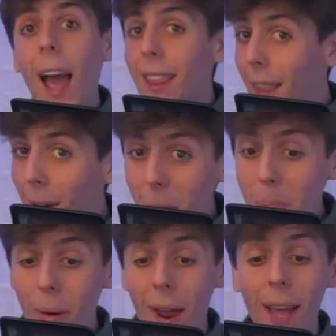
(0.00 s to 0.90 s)
I love
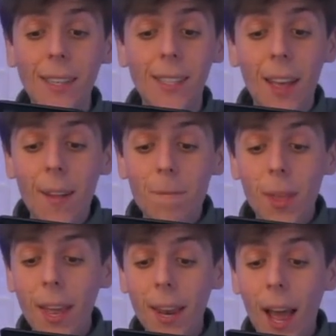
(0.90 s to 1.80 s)
your products
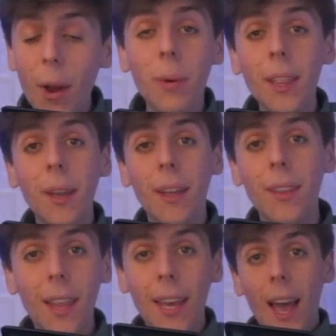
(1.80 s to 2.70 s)
and I really
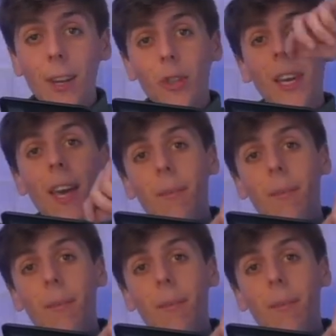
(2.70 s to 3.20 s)
they actually